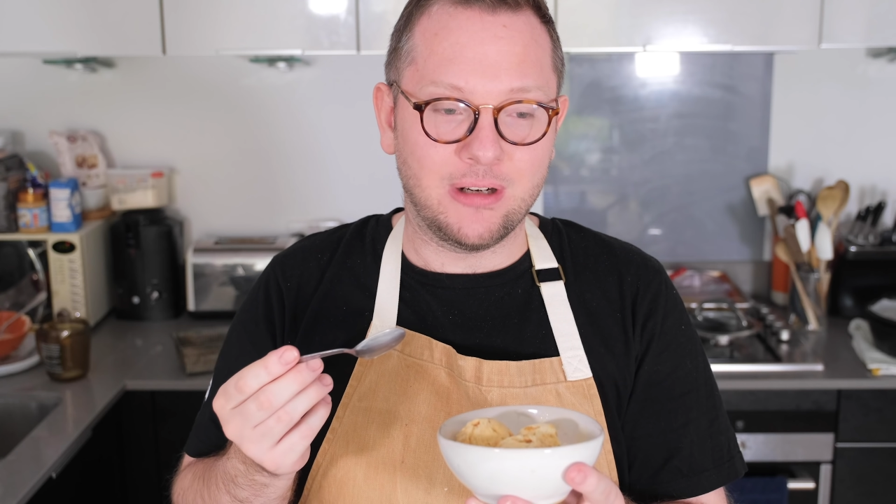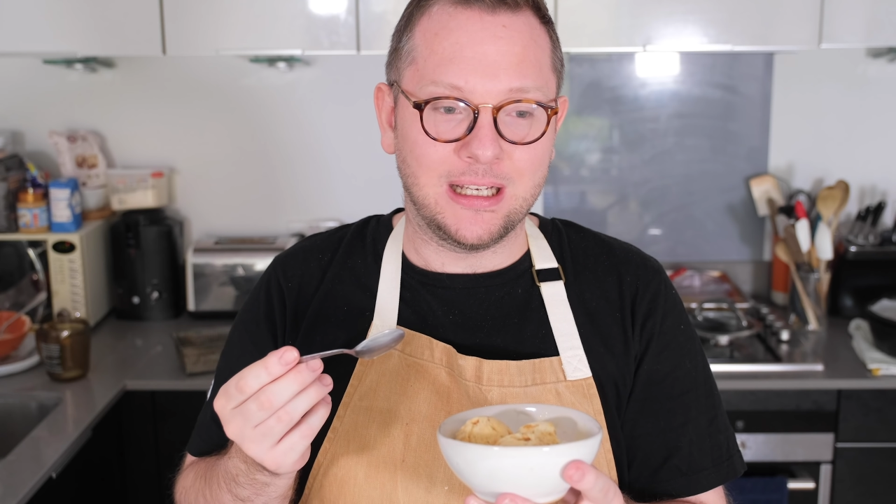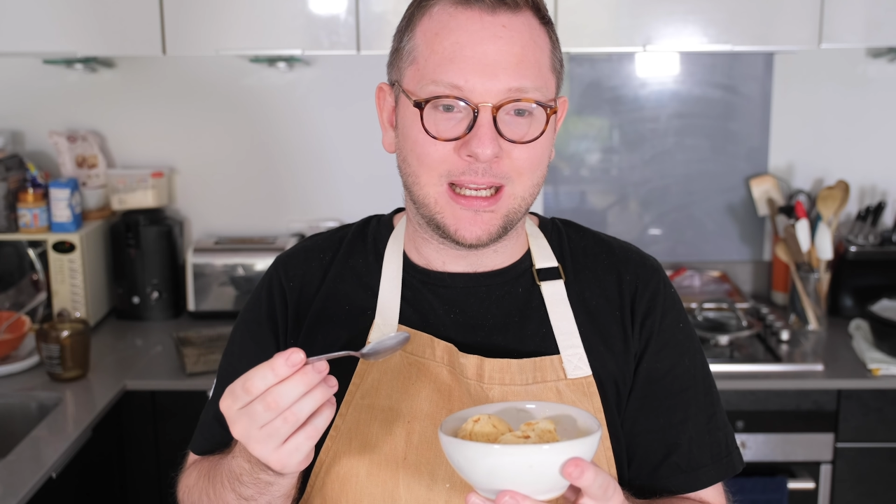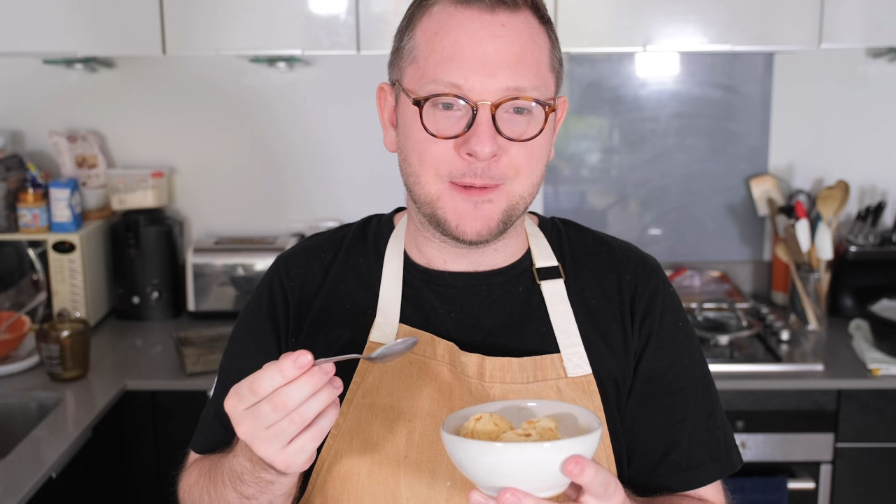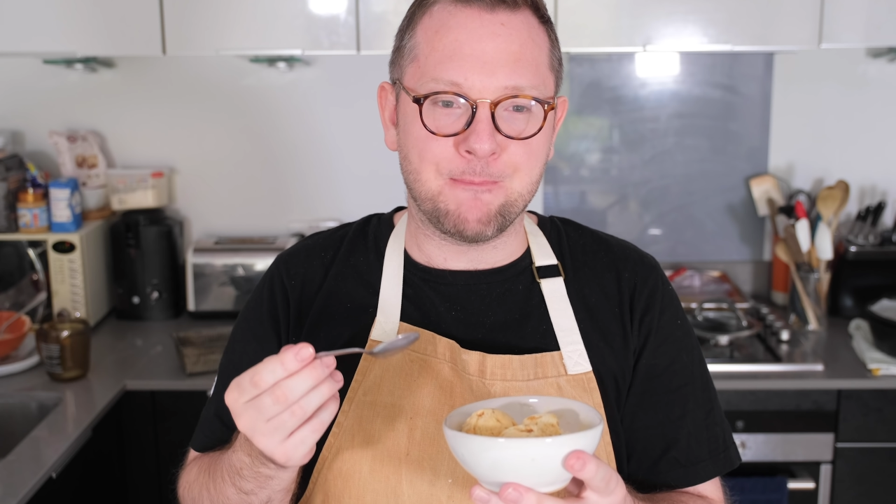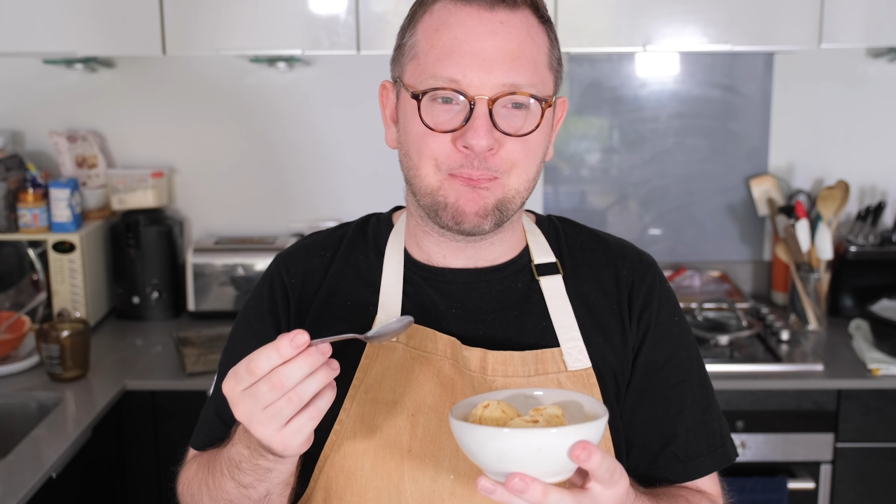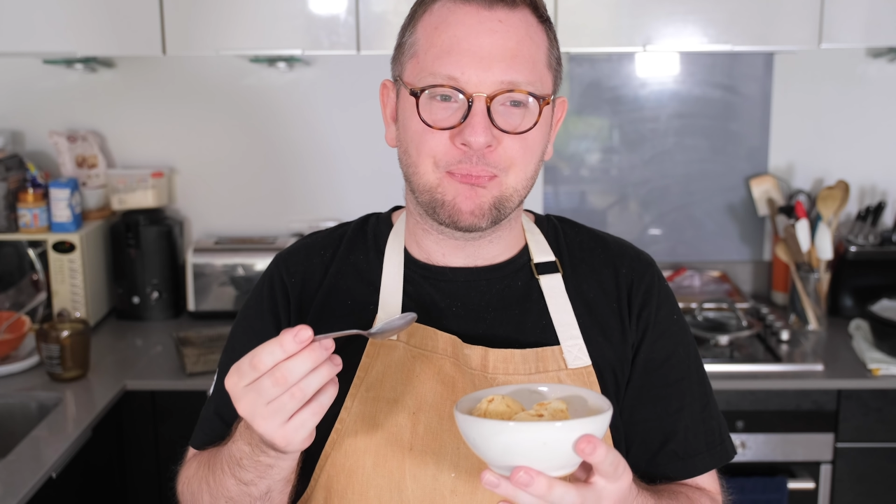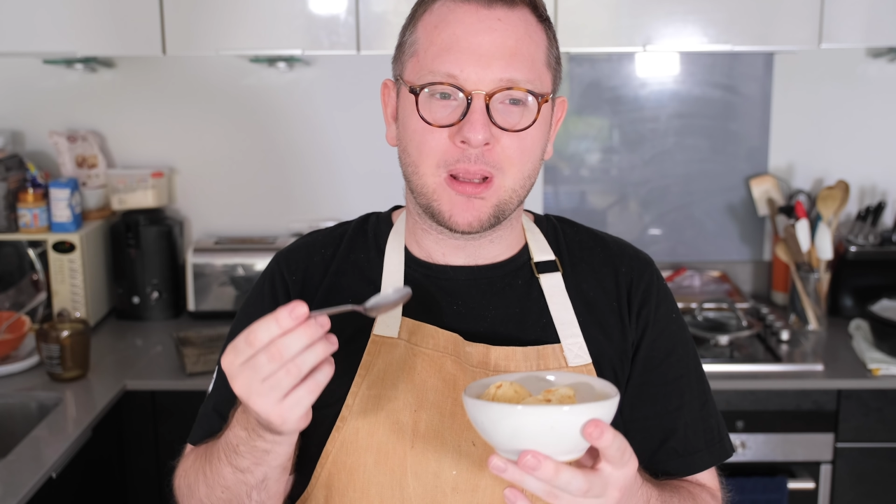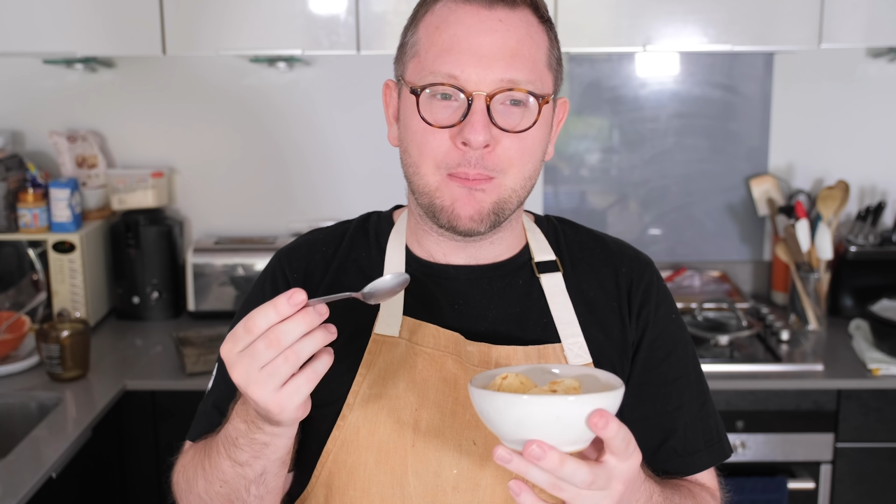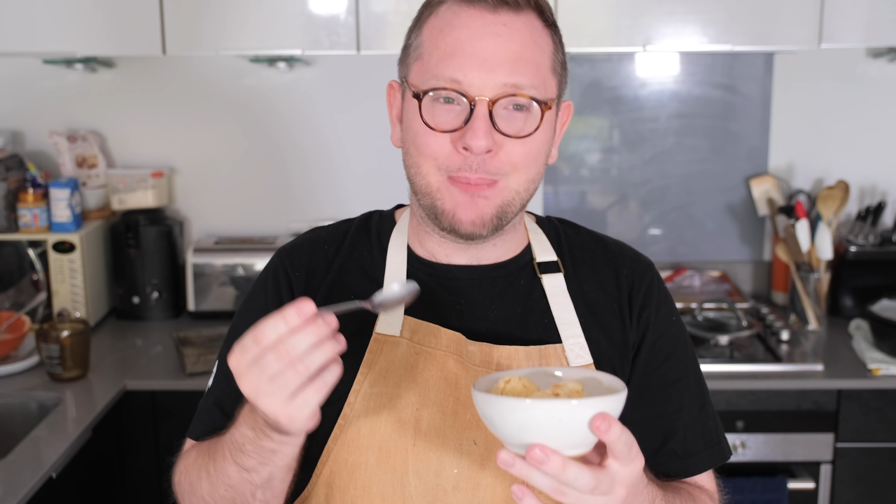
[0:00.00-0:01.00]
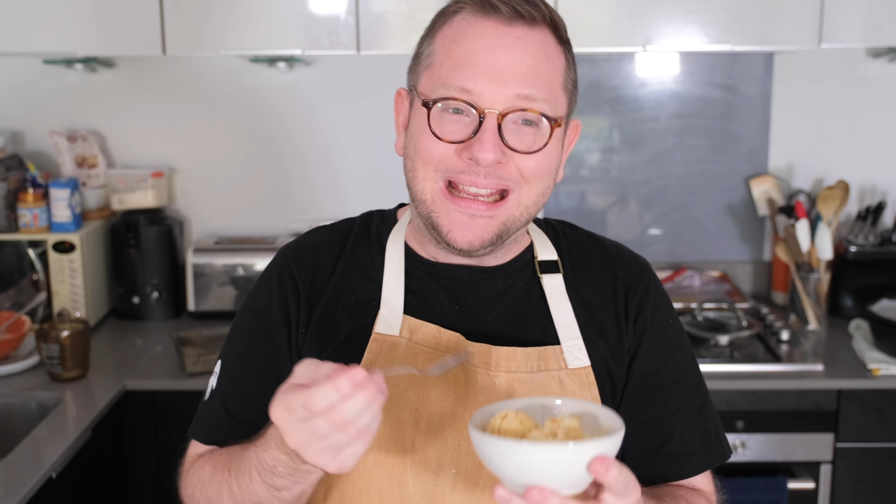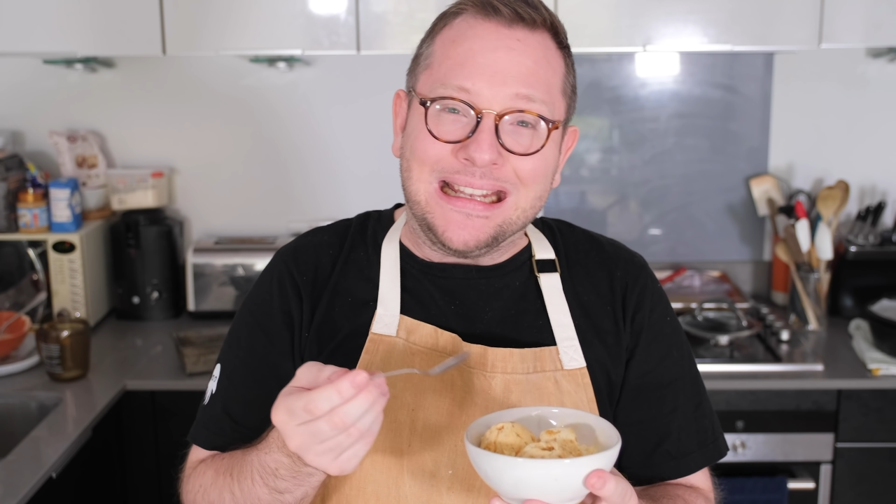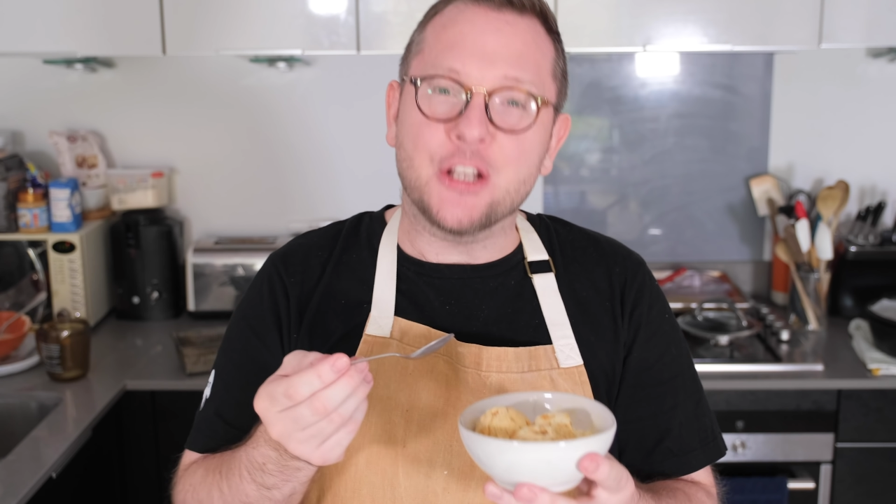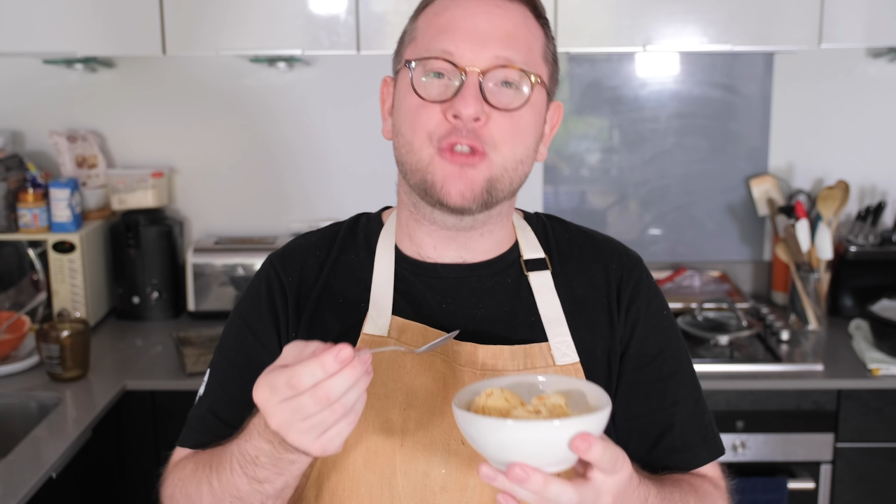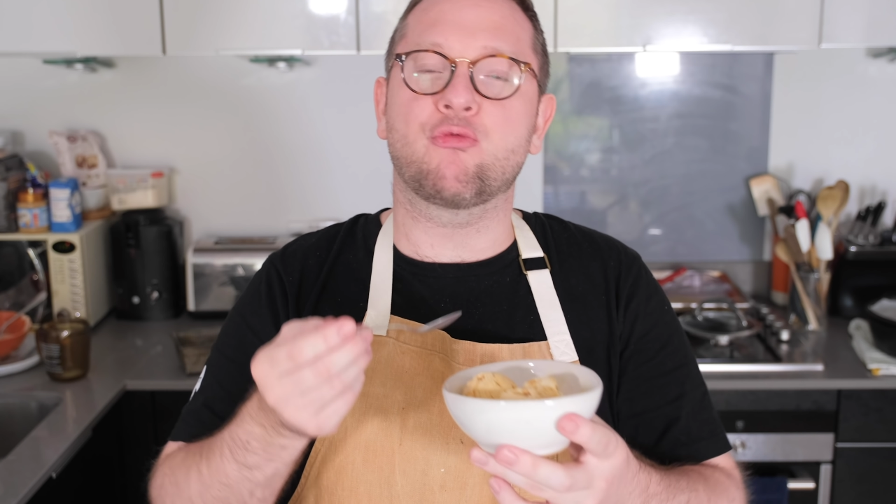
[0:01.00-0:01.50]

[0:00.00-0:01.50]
really like peanuts